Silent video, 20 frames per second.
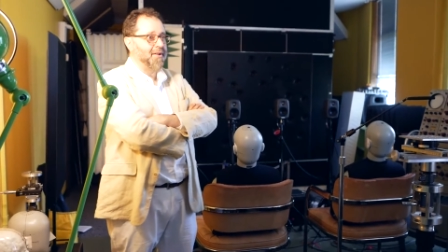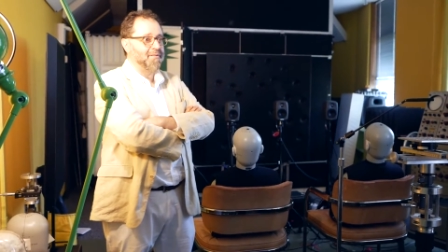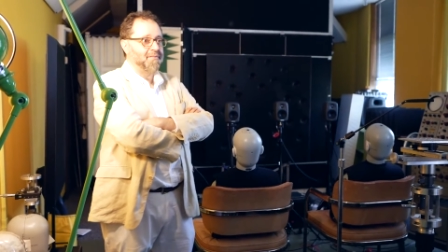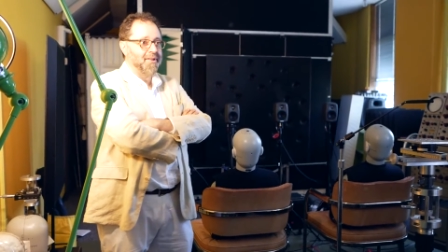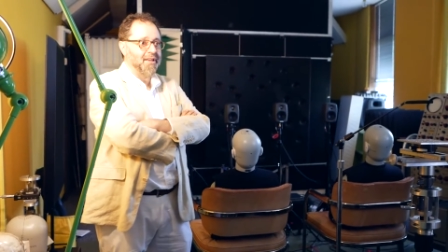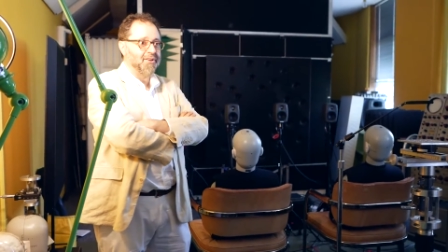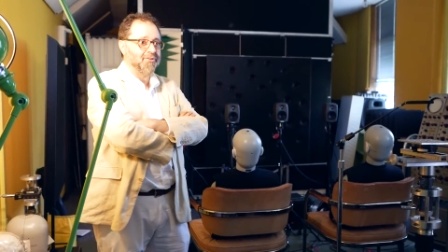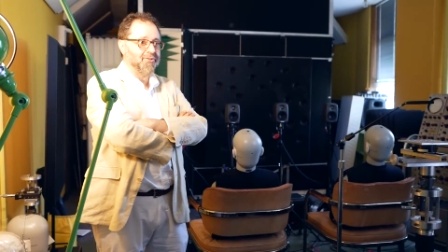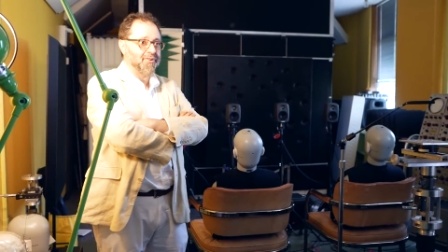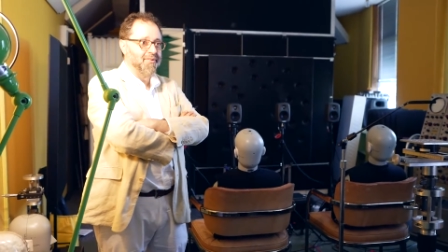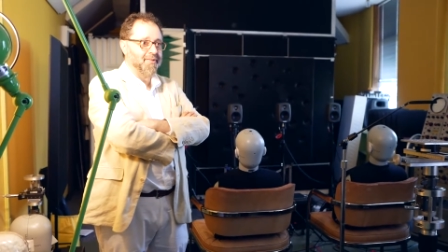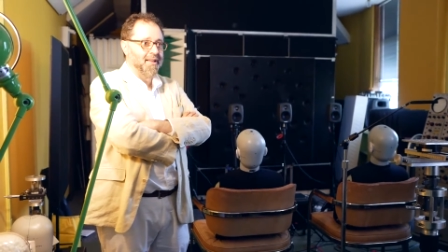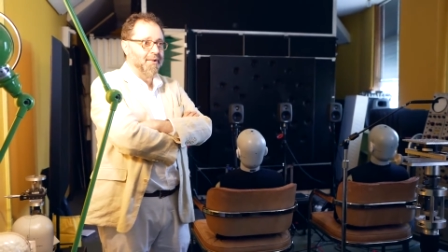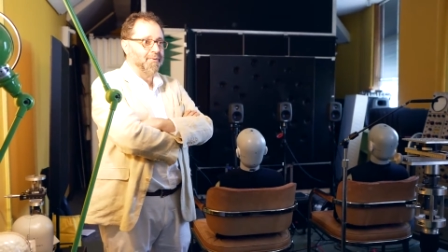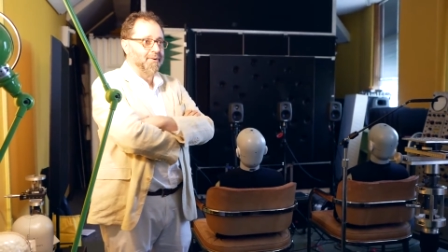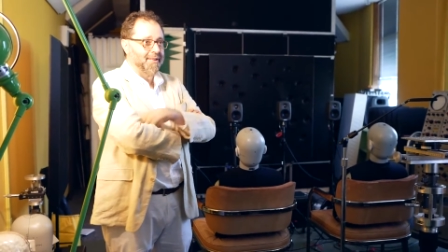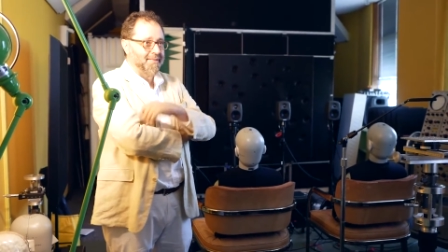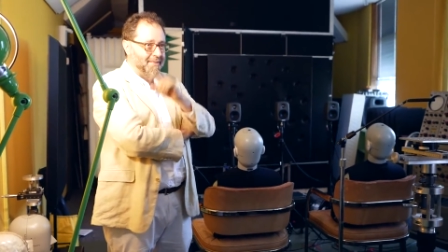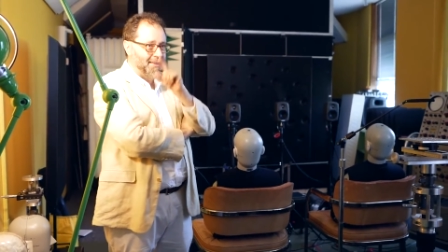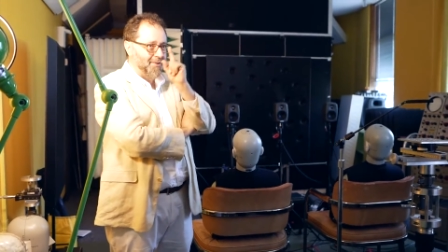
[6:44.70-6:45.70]
uh, aviation. They
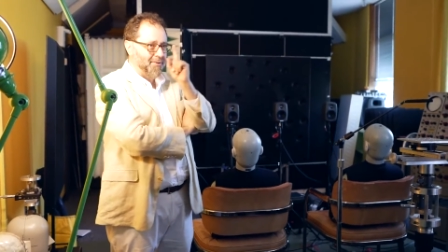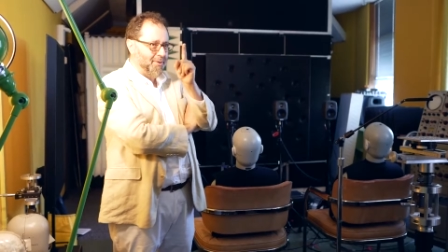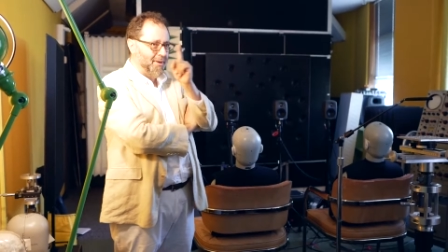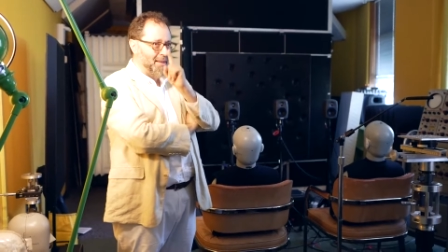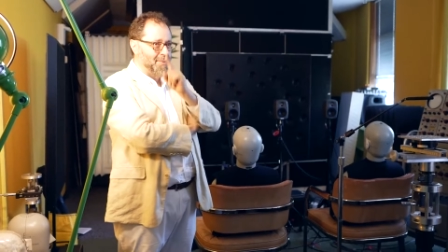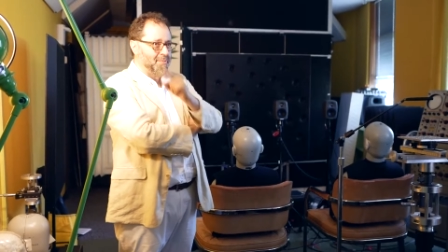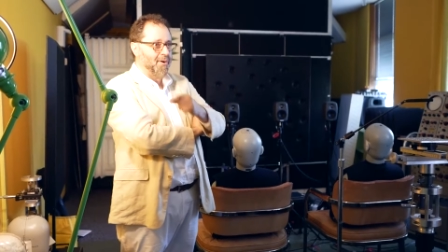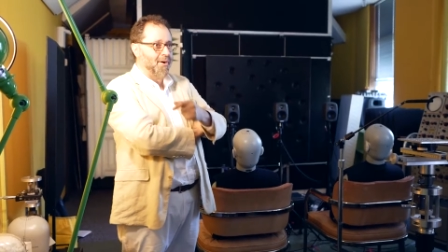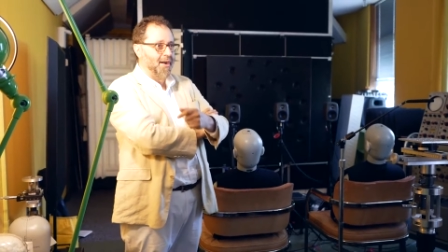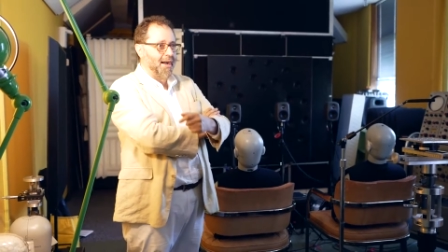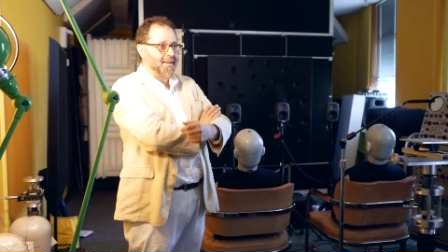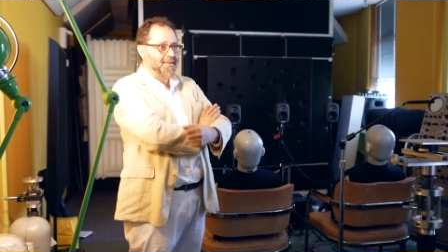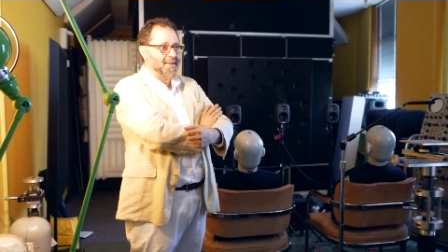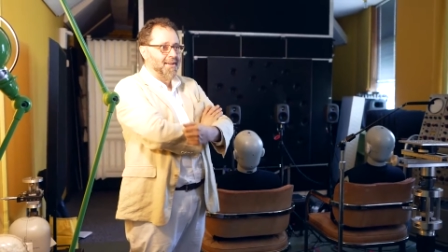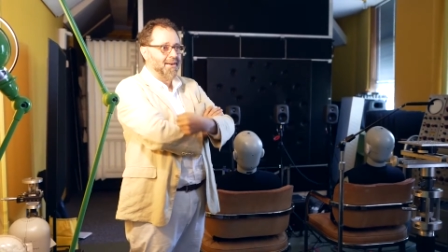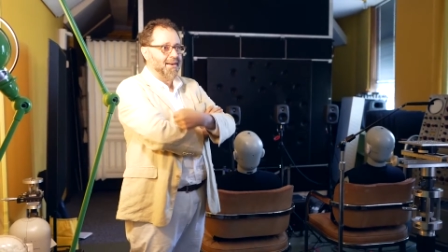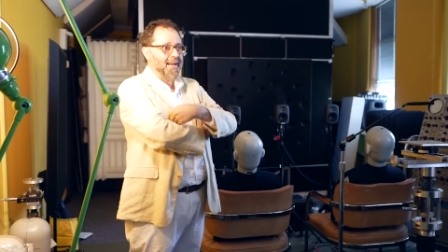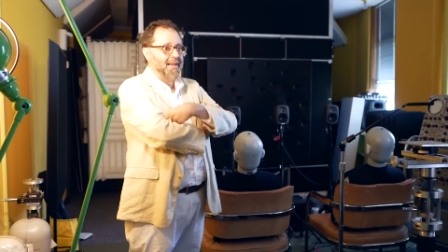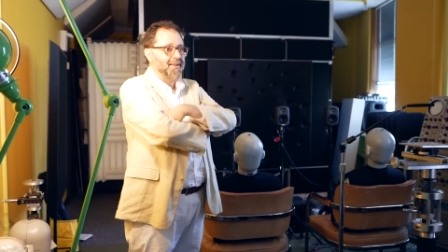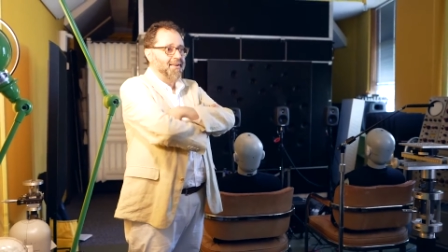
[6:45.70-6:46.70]
will tell you Clément
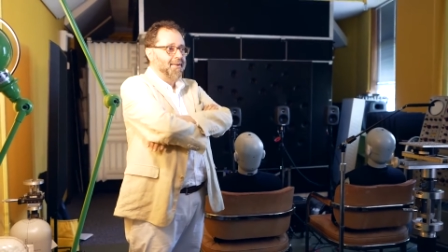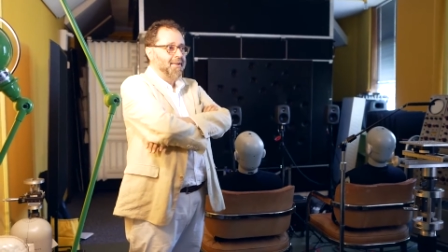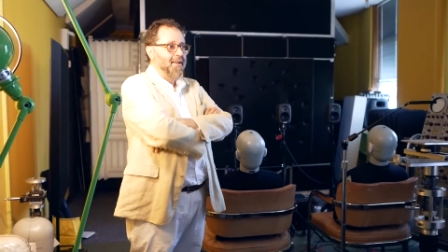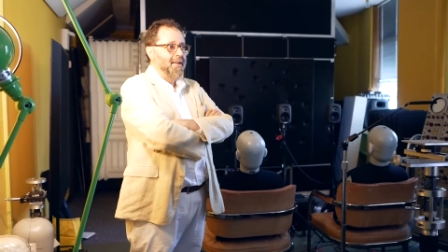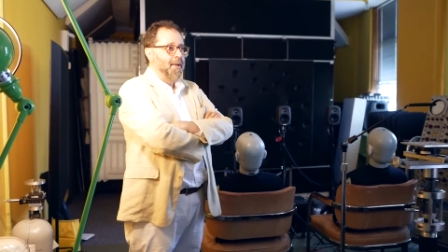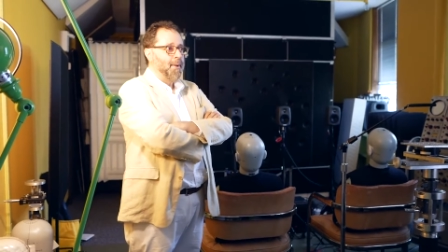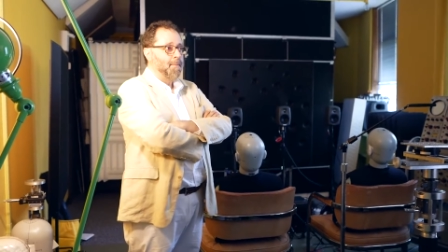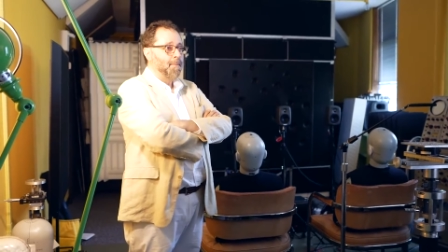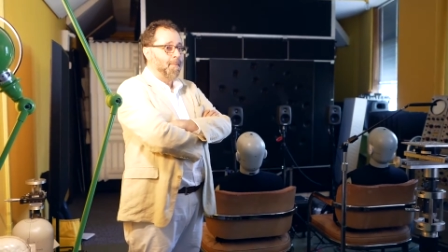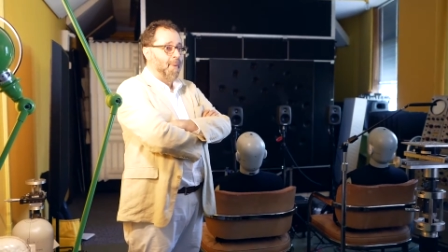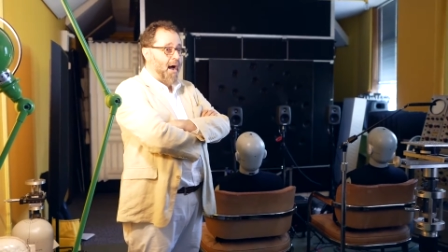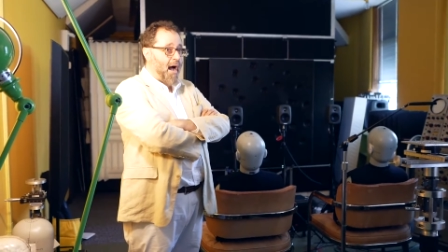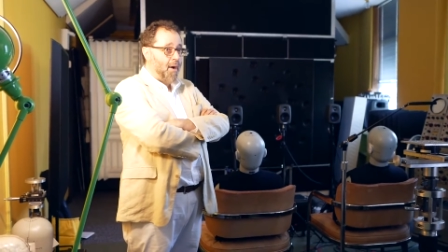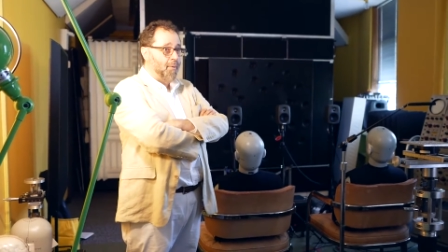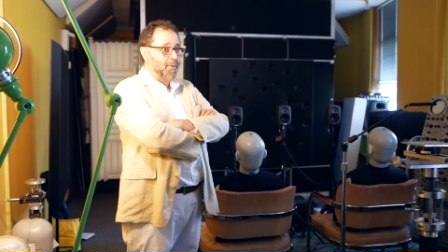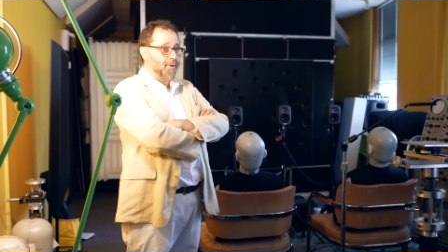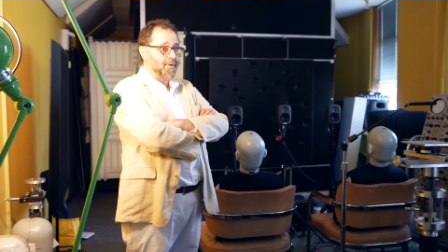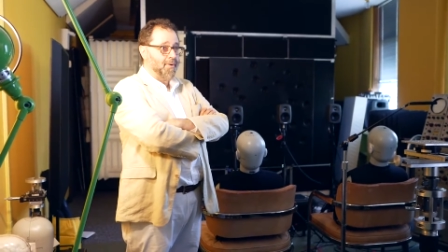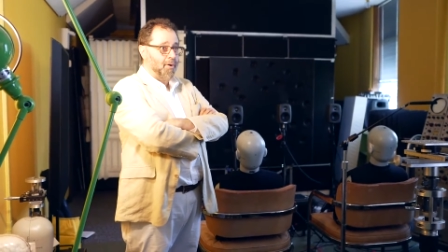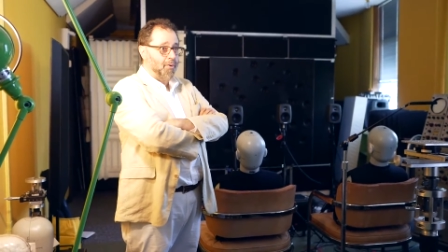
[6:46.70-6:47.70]
Ader had a
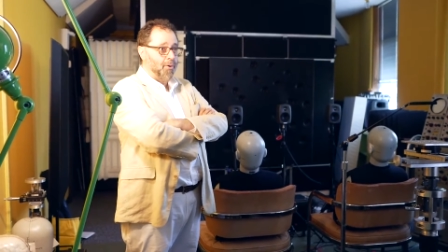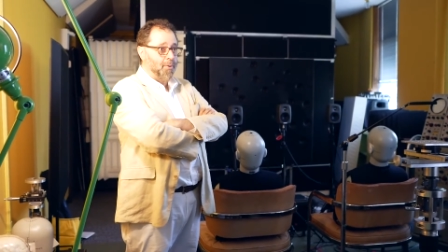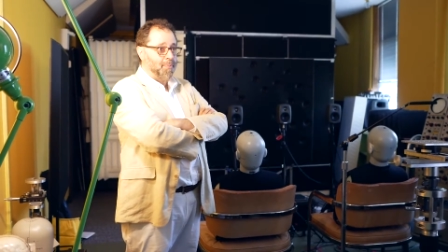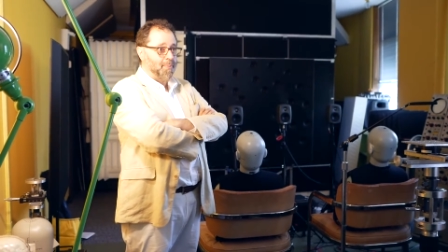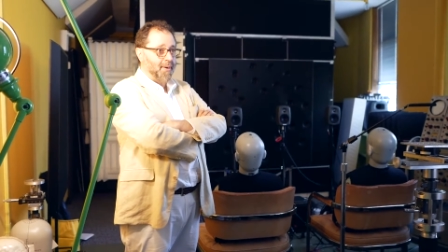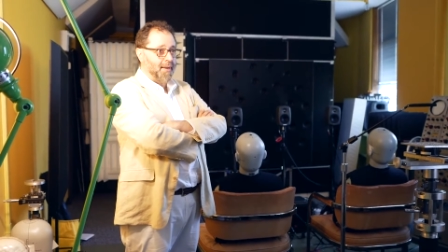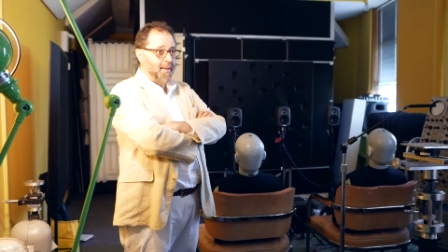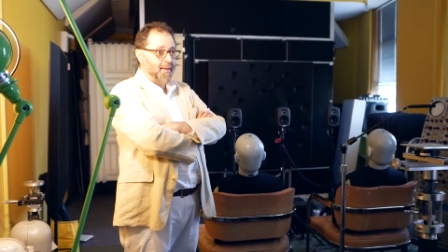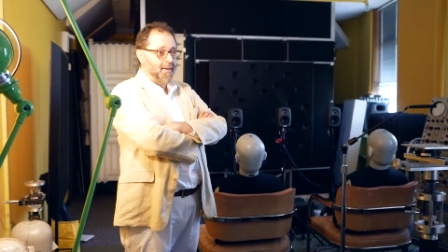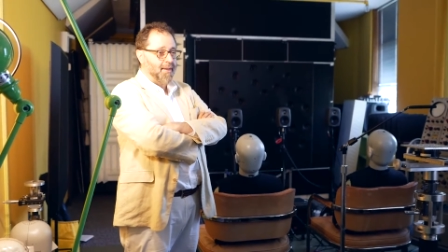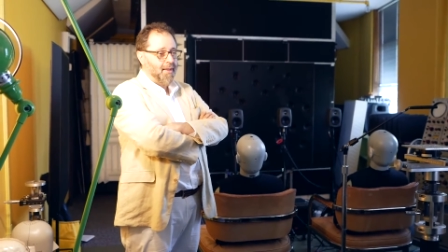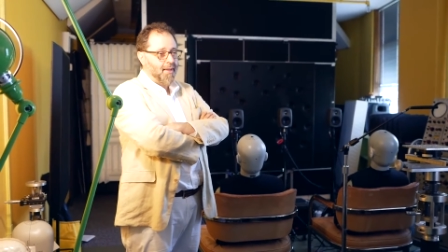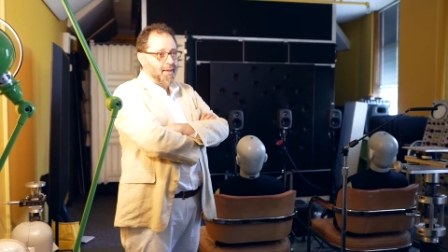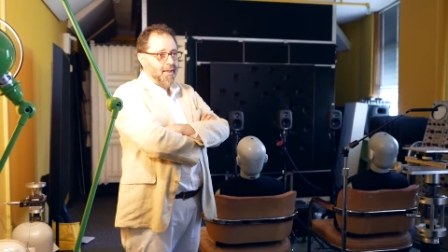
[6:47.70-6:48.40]
powered airplane.